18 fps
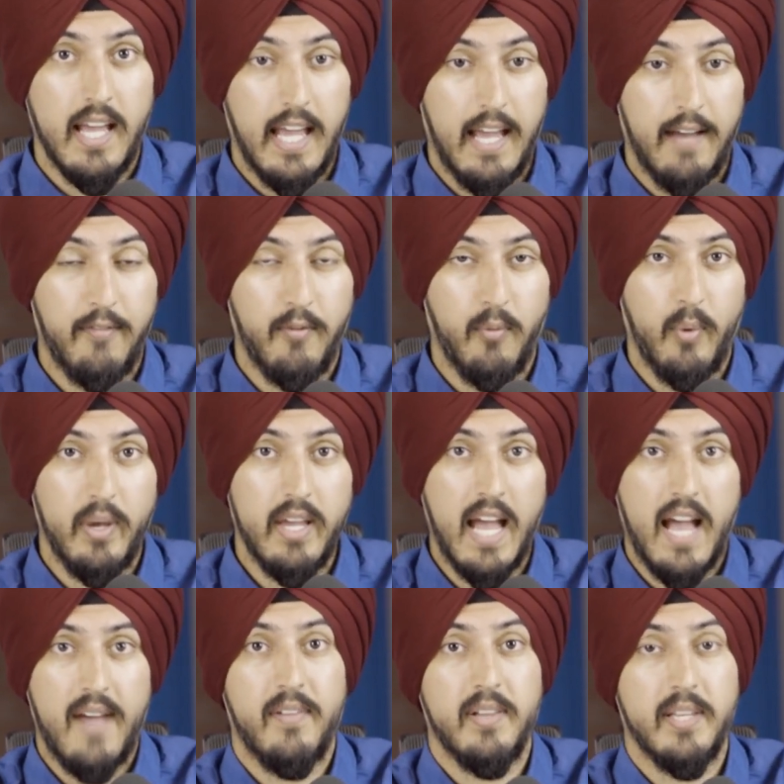If we
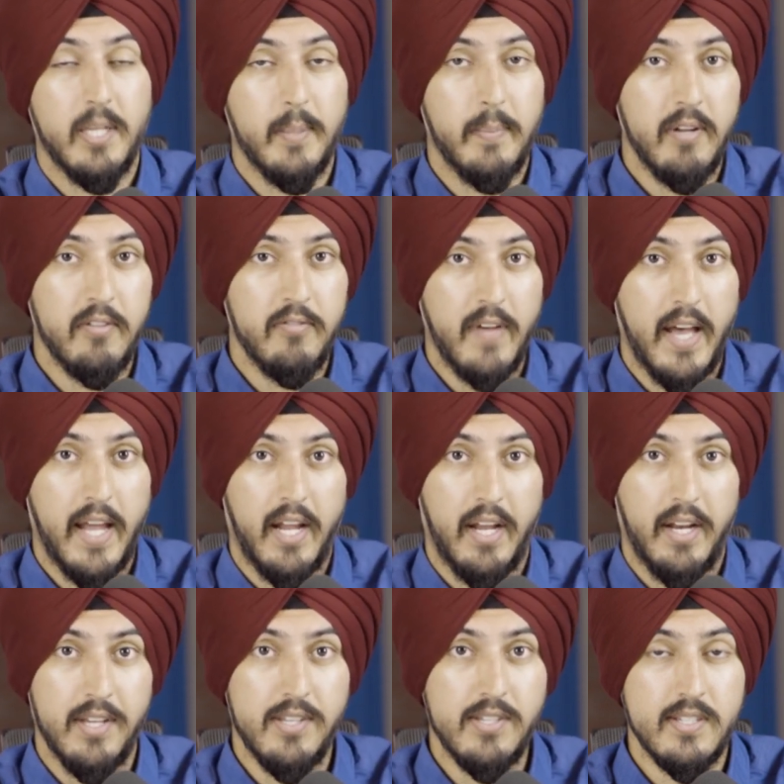have a little bit of fat
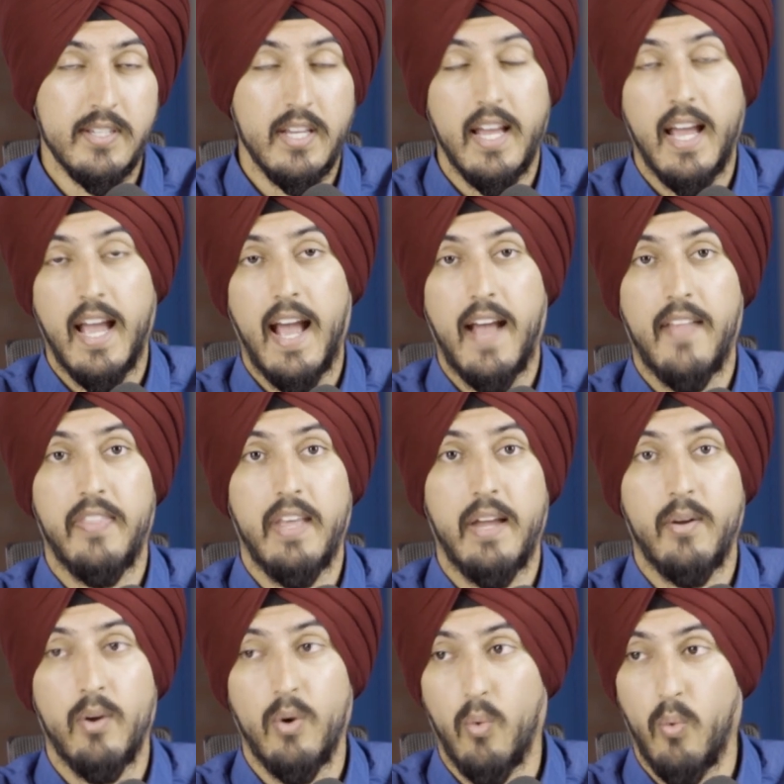on us and
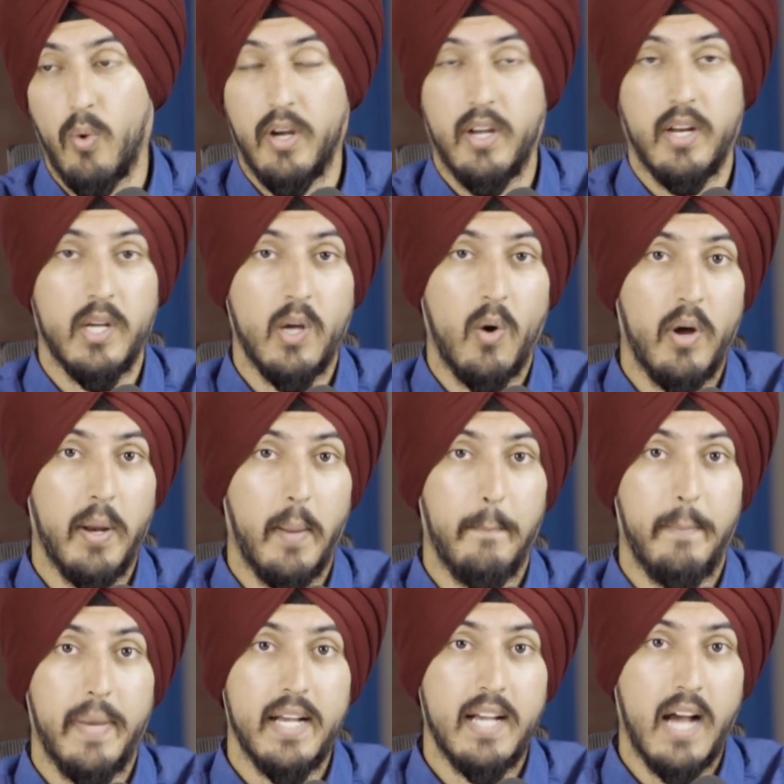then we're gonna go on a
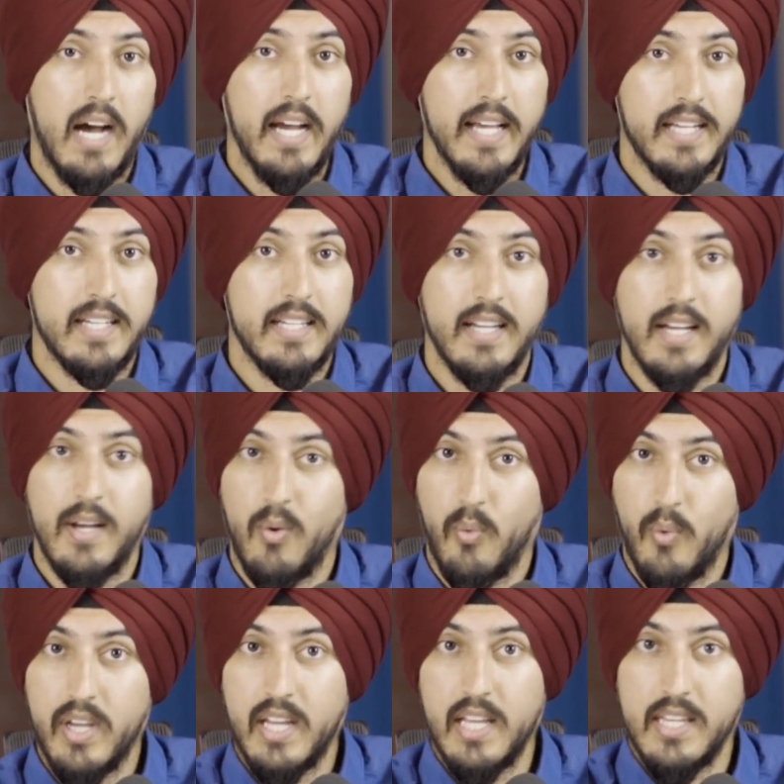big hike,
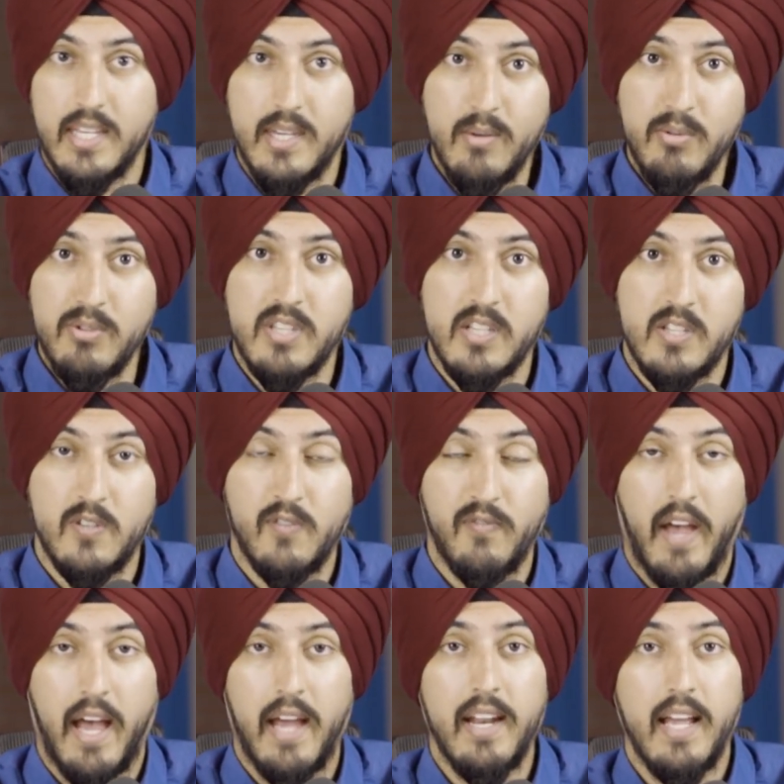we can use this
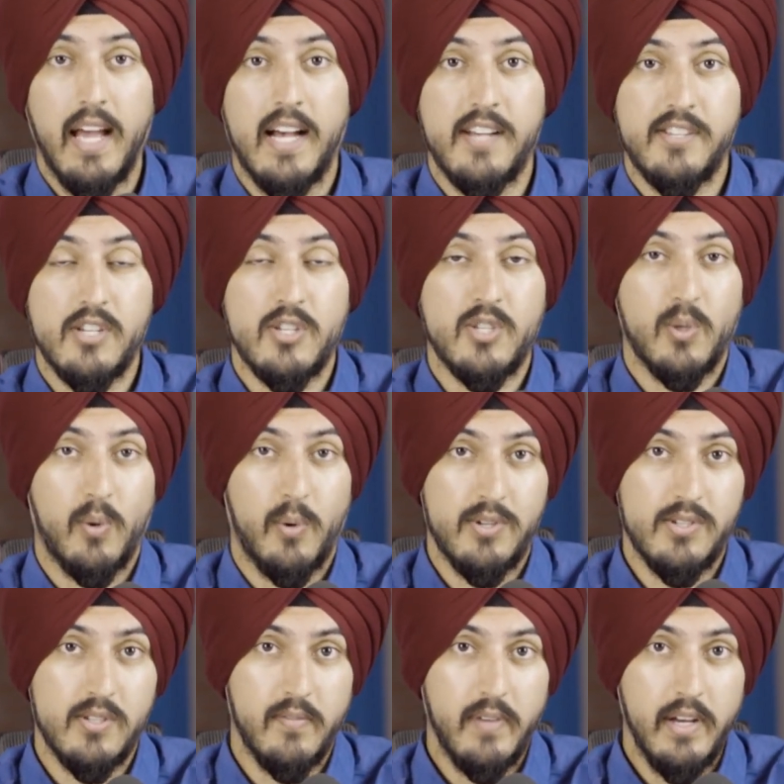fat as a
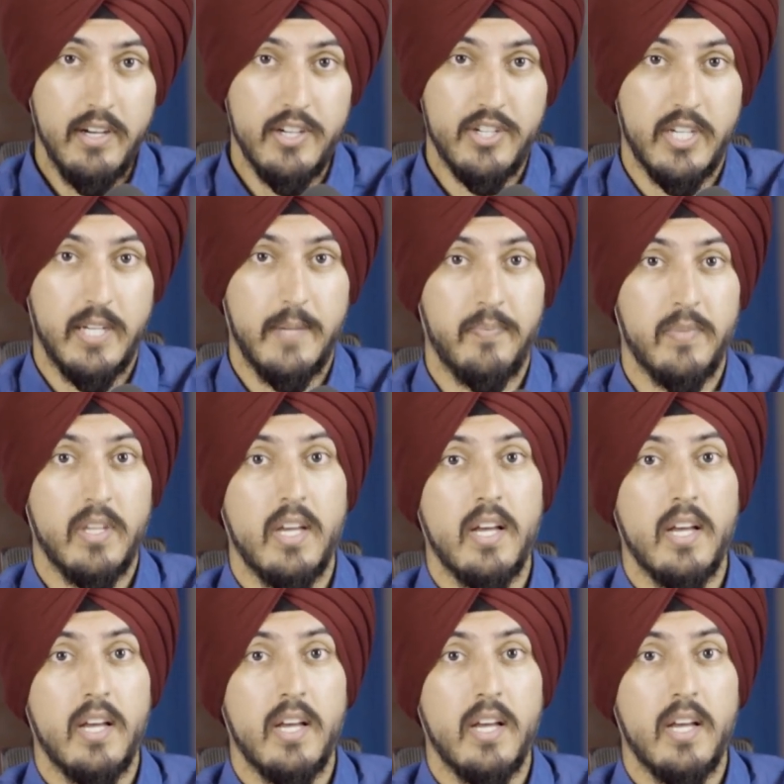source of energy.